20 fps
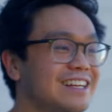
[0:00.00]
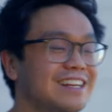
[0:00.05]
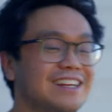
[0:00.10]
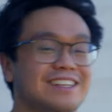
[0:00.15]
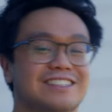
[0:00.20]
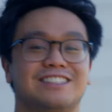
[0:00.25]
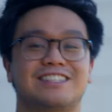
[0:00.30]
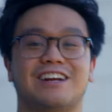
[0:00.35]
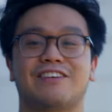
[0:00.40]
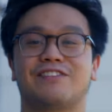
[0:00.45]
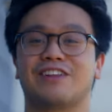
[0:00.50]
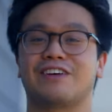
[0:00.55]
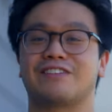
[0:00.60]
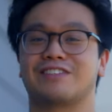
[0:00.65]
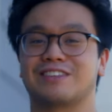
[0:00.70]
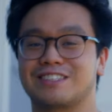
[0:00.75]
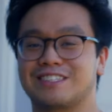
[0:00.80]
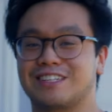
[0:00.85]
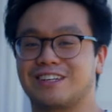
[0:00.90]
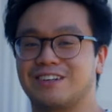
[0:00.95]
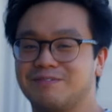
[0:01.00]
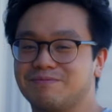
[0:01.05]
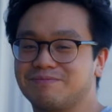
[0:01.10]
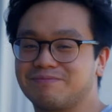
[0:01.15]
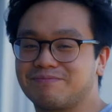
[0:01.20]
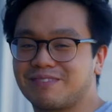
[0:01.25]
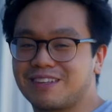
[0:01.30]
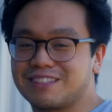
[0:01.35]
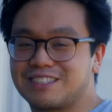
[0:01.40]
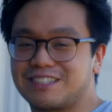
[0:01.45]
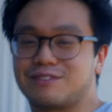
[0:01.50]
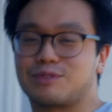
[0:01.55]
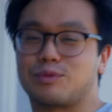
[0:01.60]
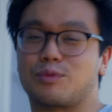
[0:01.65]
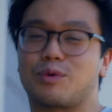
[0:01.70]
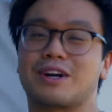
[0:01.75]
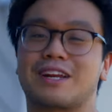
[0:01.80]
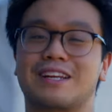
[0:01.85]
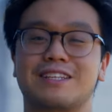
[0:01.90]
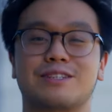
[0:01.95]
Because Jeff left us now. Jeff's
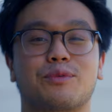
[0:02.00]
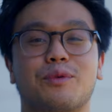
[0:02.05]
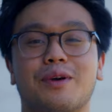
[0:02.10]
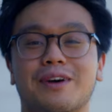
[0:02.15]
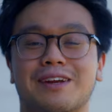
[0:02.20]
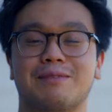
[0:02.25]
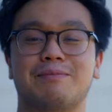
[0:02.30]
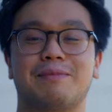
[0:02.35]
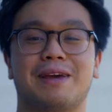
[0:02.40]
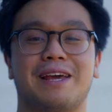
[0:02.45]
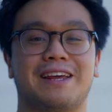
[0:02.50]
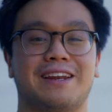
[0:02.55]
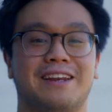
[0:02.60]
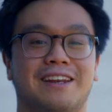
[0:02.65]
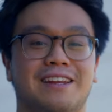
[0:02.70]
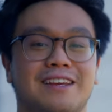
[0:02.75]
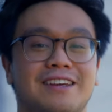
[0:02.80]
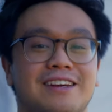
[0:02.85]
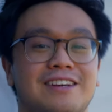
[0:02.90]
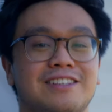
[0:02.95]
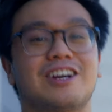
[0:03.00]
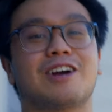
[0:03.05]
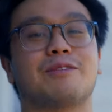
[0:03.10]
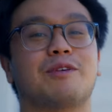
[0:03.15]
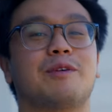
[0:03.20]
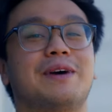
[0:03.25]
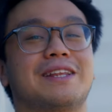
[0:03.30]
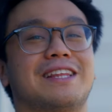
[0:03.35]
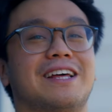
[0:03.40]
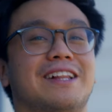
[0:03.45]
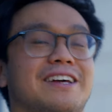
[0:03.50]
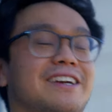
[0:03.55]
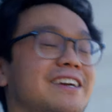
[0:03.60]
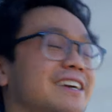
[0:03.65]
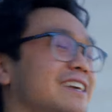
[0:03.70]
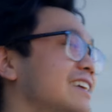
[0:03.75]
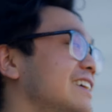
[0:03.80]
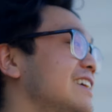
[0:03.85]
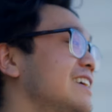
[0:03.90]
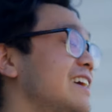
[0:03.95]
work. He's a working man. Talk Everyone's more about that later.
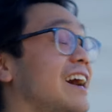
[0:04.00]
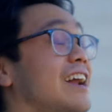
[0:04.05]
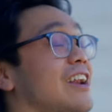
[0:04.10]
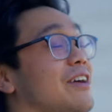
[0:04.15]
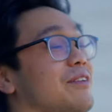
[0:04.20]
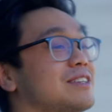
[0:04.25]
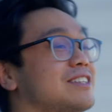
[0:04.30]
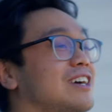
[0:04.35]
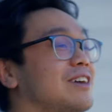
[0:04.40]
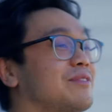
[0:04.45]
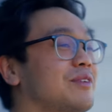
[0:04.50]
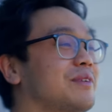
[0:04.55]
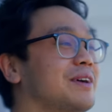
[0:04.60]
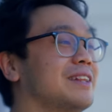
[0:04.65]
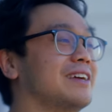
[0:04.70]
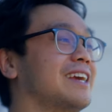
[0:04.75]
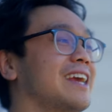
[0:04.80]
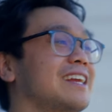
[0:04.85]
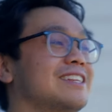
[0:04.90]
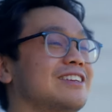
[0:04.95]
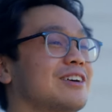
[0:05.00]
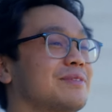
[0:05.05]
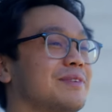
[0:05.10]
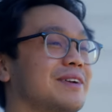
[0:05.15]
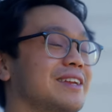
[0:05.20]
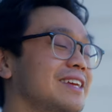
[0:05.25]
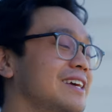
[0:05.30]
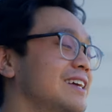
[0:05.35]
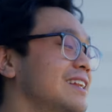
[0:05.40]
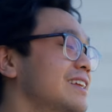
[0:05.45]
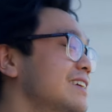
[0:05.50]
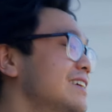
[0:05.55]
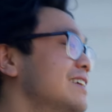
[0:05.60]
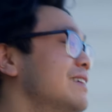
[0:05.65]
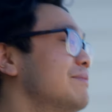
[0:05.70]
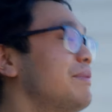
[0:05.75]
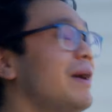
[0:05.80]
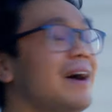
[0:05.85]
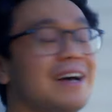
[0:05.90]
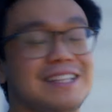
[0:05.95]
Working. I know. We'll talk more about that. I can't talk about it yet.
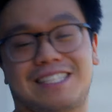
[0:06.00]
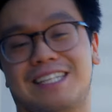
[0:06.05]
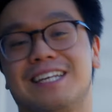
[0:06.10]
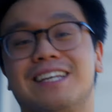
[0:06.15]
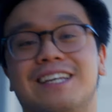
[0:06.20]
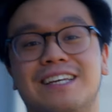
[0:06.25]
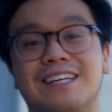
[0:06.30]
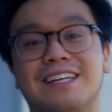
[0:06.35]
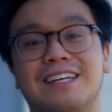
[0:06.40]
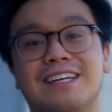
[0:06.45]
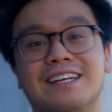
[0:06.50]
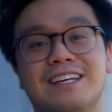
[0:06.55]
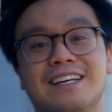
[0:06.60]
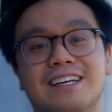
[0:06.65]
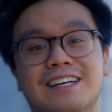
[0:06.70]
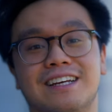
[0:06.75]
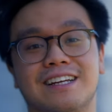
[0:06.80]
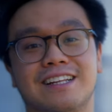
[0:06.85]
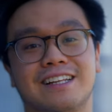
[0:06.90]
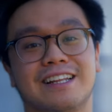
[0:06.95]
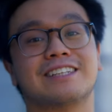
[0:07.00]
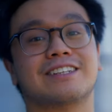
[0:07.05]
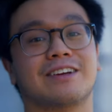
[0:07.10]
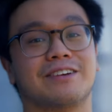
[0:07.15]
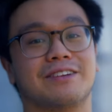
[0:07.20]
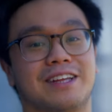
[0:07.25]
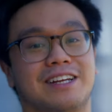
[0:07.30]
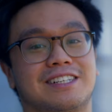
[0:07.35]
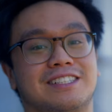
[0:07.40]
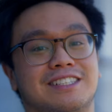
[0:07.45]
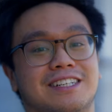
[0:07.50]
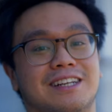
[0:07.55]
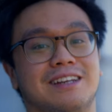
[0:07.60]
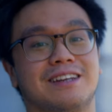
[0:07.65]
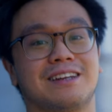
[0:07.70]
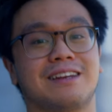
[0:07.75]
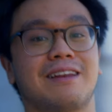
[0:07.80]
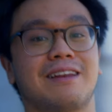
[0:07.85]
But let's go do that shit.